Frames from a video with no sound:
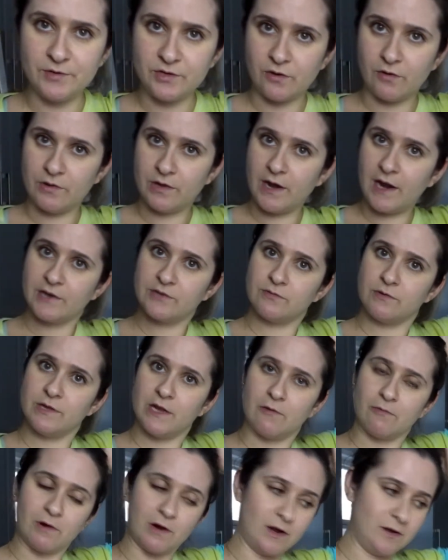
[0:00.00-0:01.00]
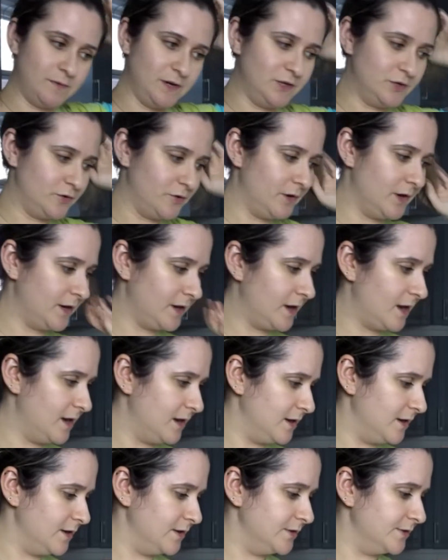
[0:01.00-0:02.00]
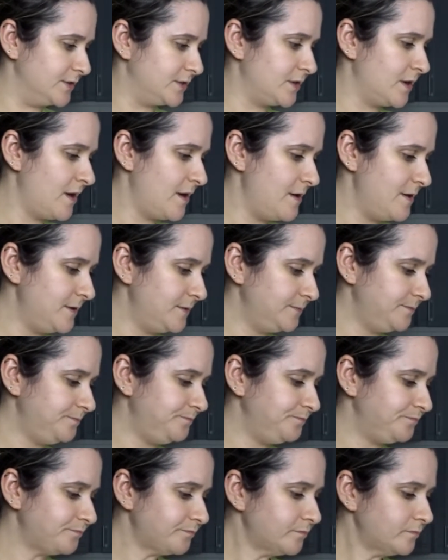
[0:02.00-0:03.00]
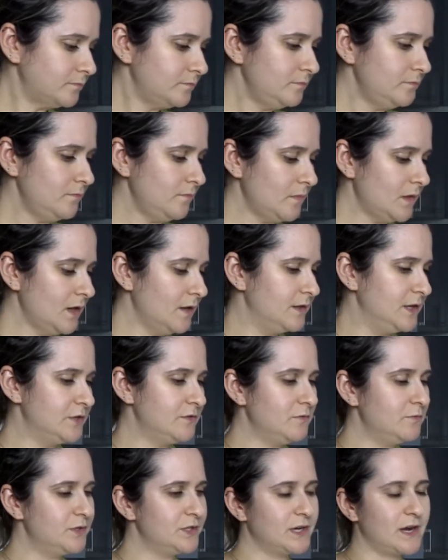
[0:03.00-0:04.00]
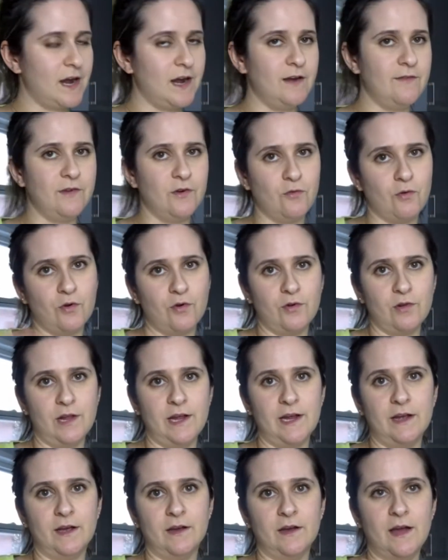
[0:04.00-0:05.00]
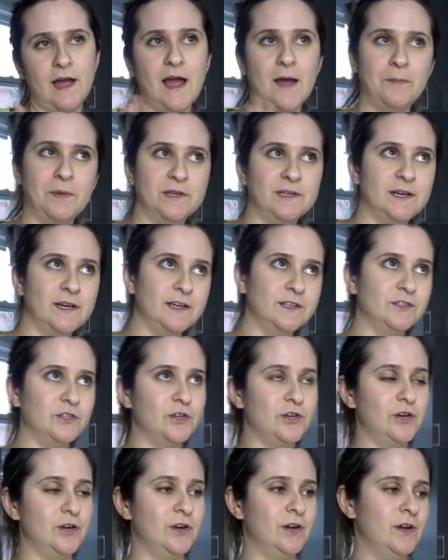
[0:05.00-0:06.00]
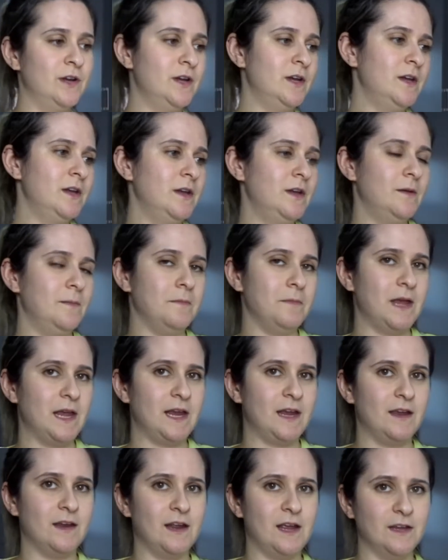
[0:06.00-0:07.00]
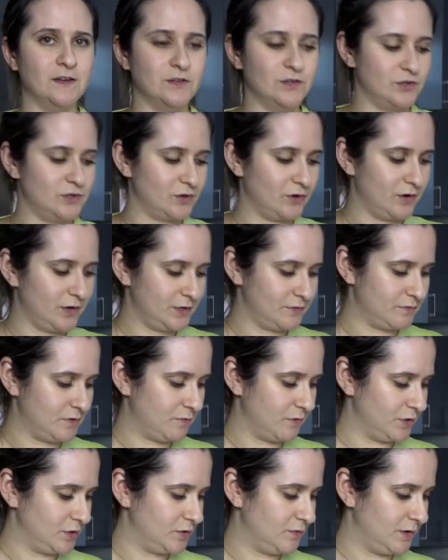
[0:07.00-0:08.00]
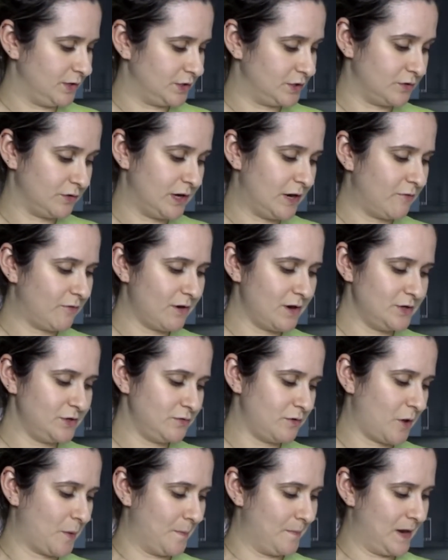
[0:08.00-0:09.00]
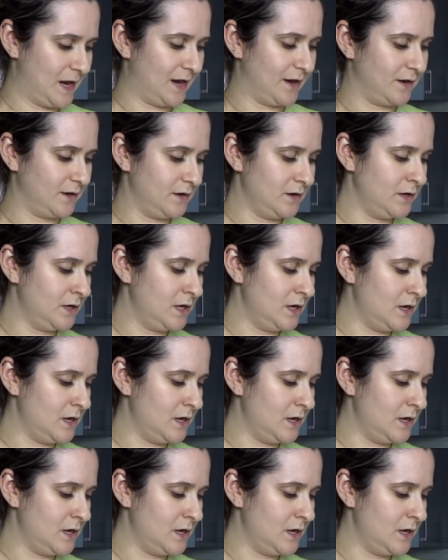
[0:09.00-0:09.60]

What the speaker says: so the next one that we're gonna be doing is, this one was a kind of an order like a appetizer, main, and dessert is what we're doing. So now we're on to our main,